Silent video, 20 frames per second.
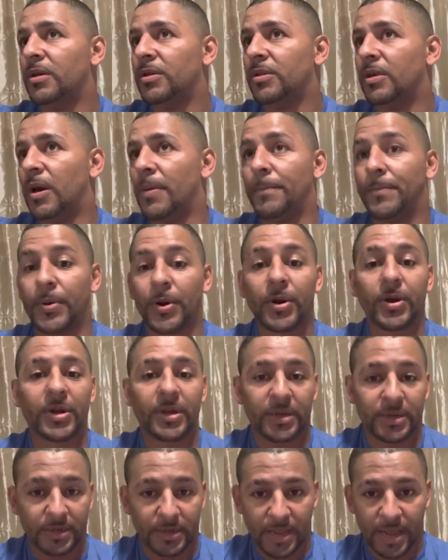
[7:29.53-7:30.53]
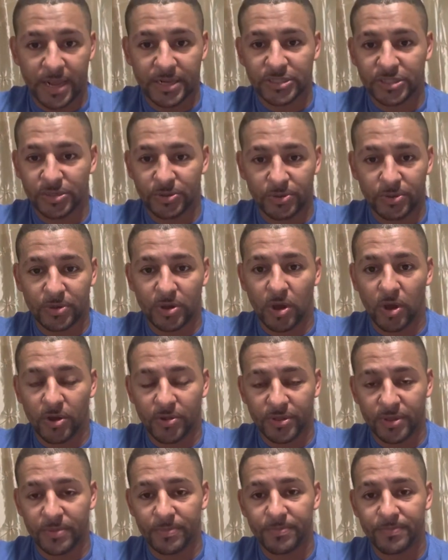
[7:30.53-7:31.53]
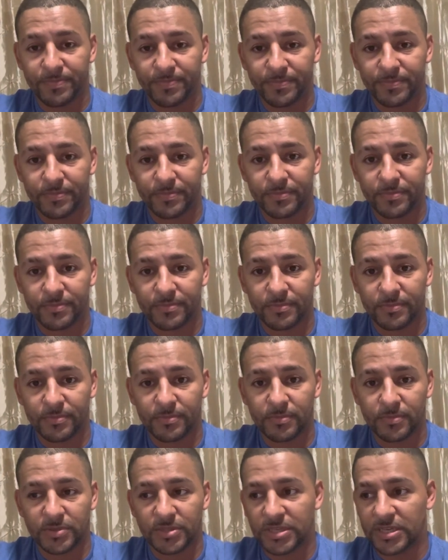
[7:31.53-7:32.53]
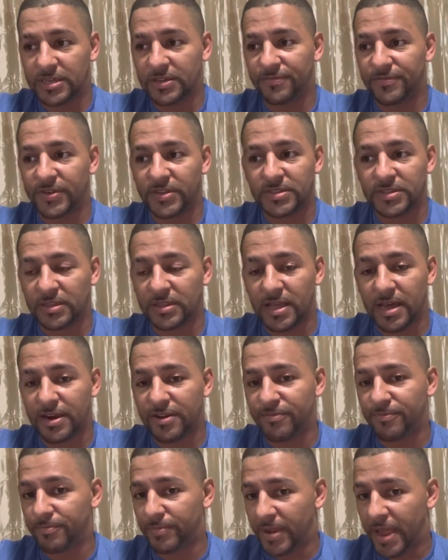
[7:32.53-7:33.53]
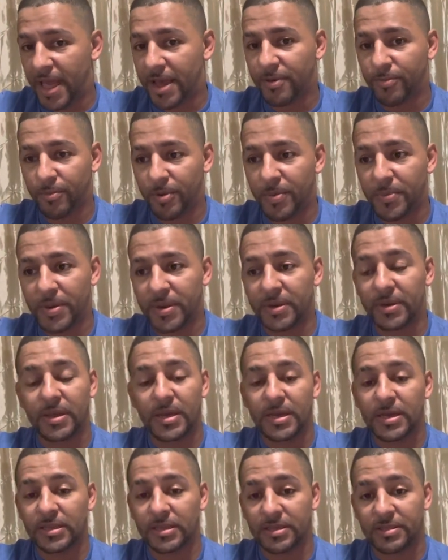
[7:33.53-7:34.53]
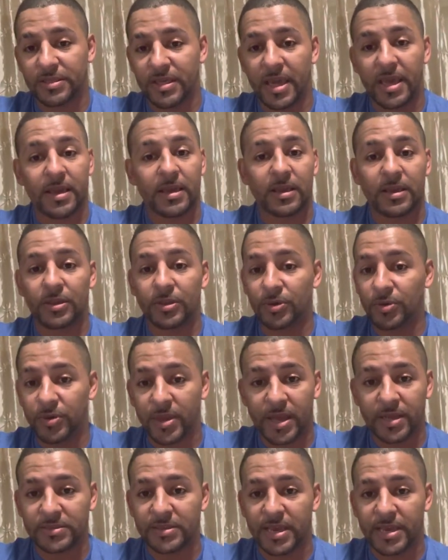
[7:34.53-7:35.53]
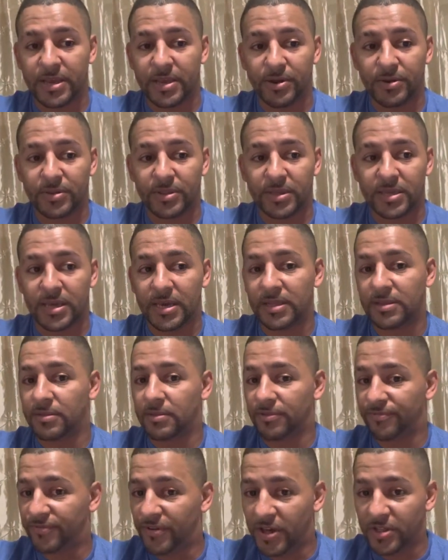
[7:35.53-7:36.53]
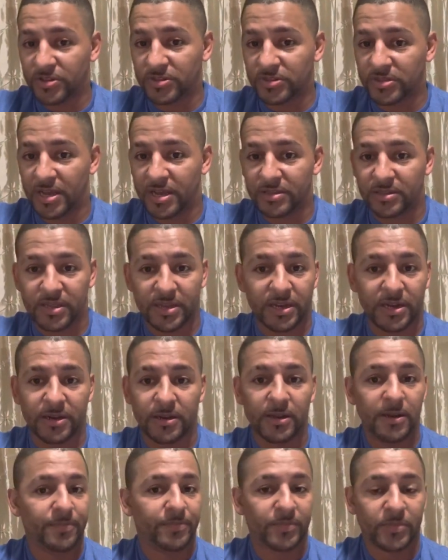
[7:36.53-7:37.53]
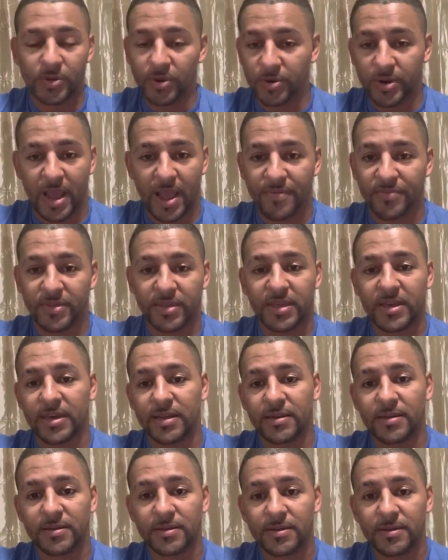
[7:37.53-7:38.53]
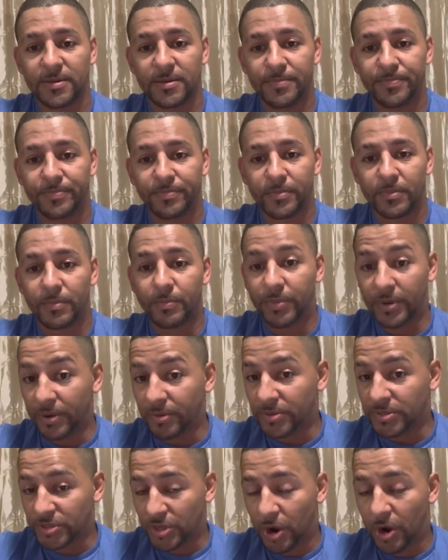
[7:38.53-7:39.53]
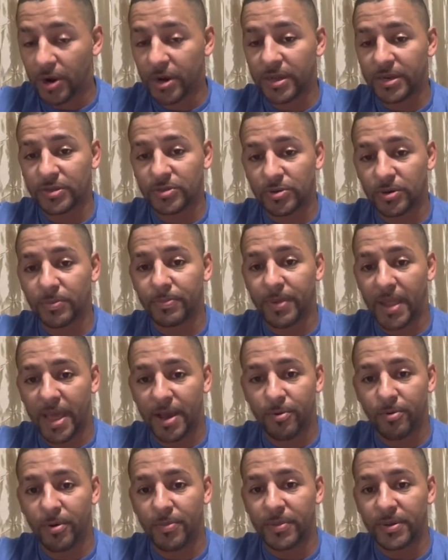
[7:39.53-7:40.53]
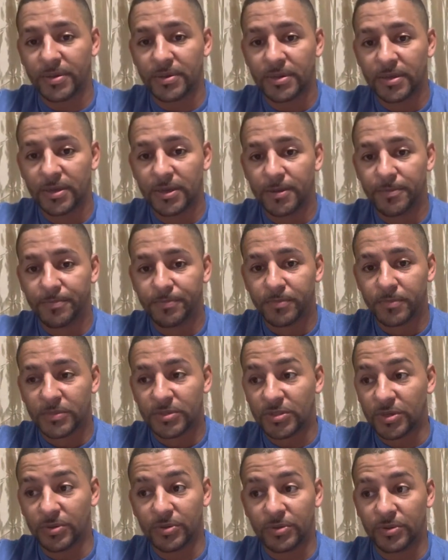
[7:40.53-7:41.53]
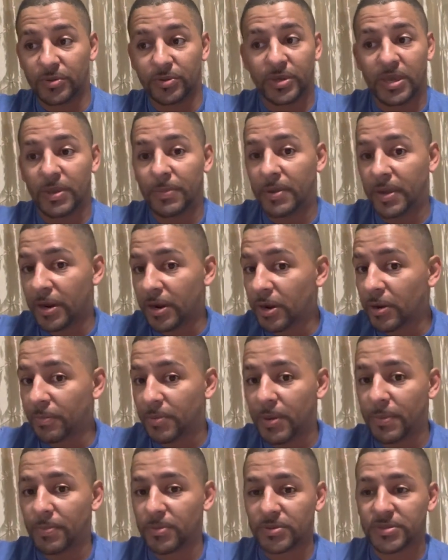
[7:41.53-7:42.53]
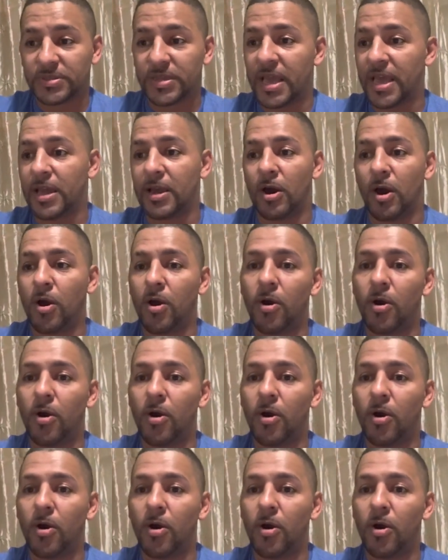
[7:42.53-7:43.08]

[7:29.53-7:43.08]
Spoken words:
a burden, as she would call them. She convinced a lot of black women to think, you can't take care of the kid, the father's not there, don't have the kid. But it was targeted toward black women. So you keep hearing people saying,